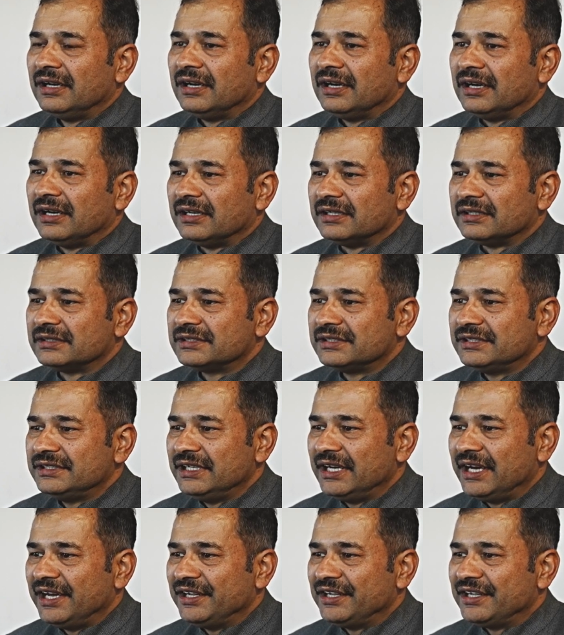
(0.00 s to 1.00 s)

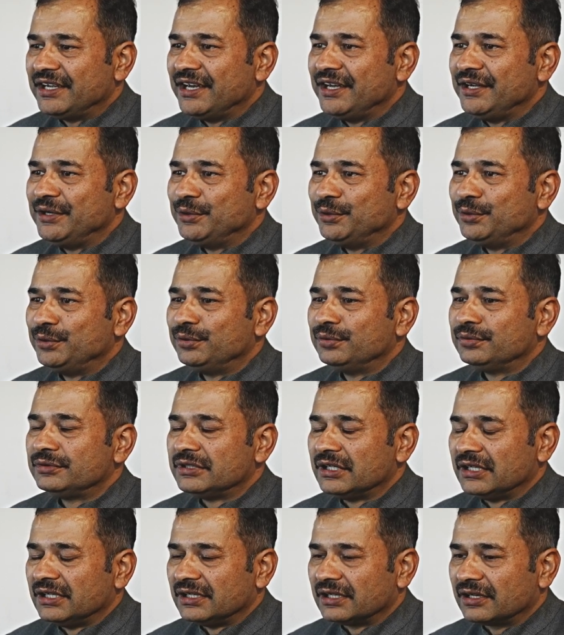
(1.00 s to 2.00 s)
CIKU,
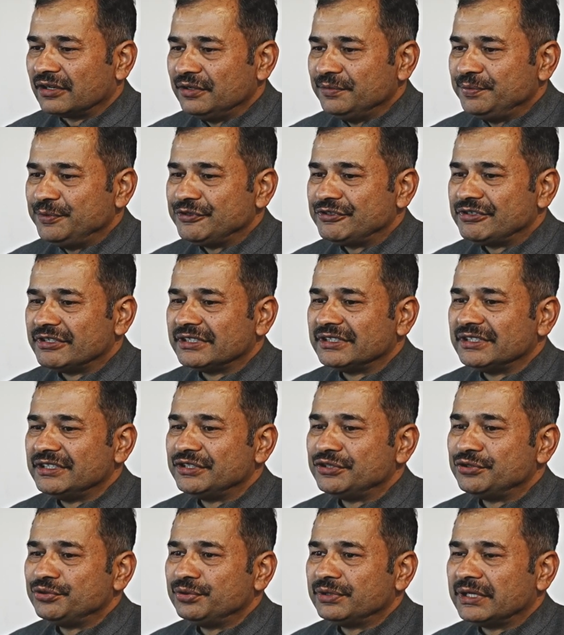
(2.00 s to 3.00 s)
Confucius
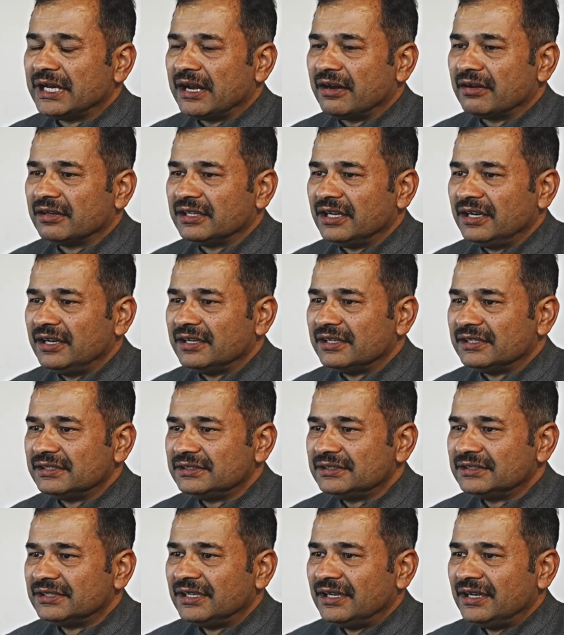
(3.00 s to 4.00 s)
Institute and
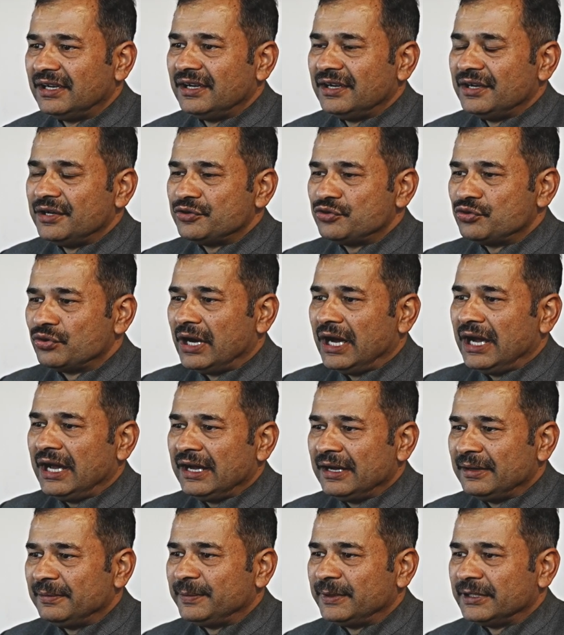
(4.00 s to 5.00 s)
others to
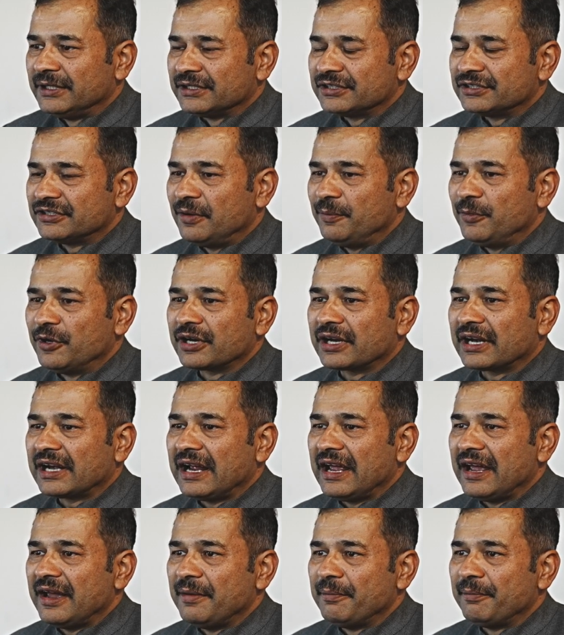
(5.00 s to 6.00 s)
have summer
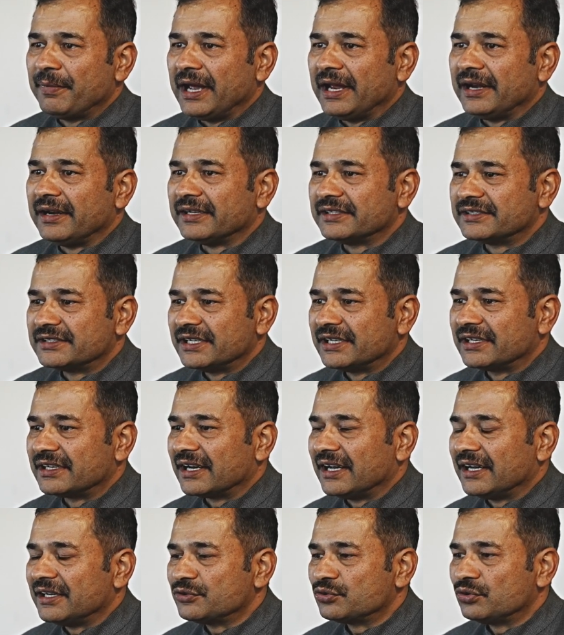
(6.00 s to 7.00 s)
camp and
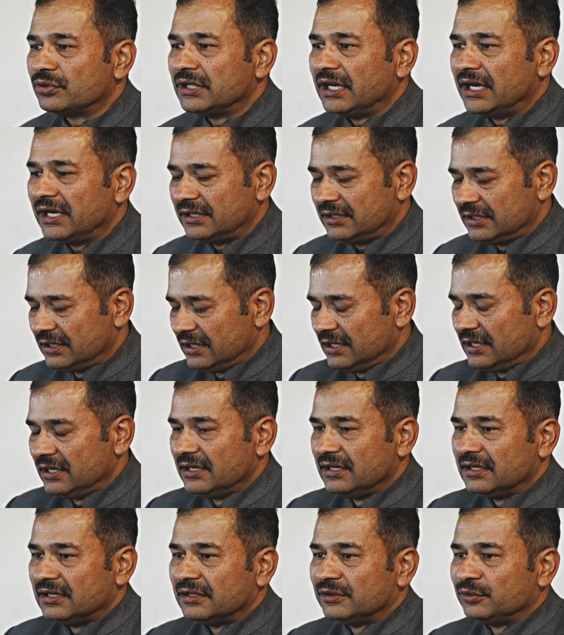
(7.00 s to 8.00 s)
etc. so that
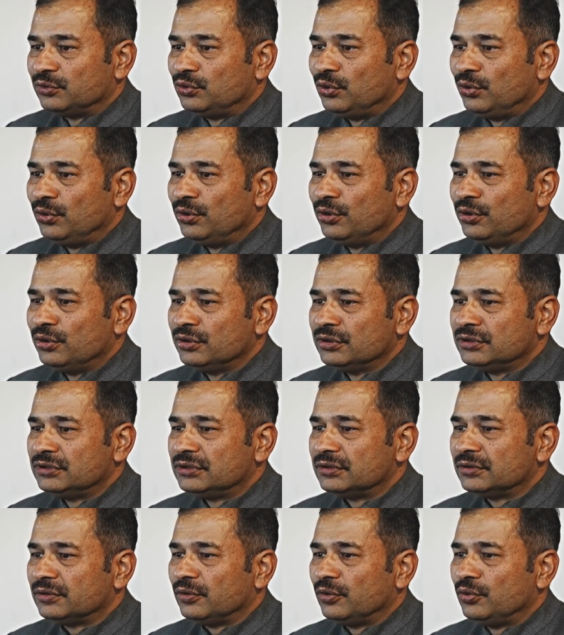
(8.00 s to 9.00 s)
those
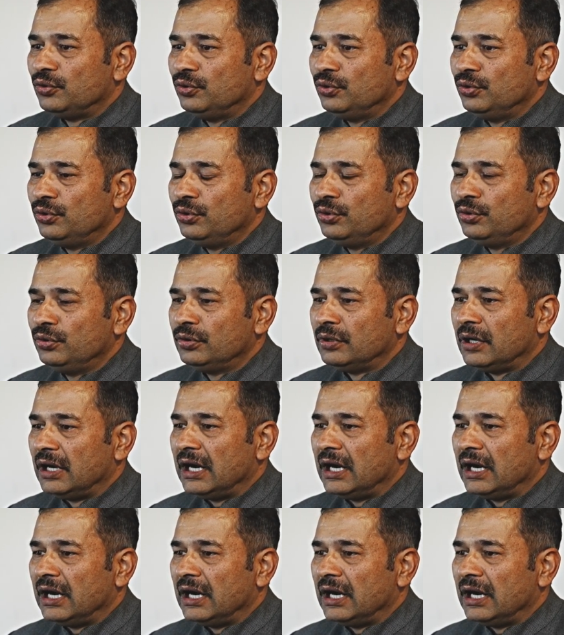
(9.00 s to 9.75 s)
who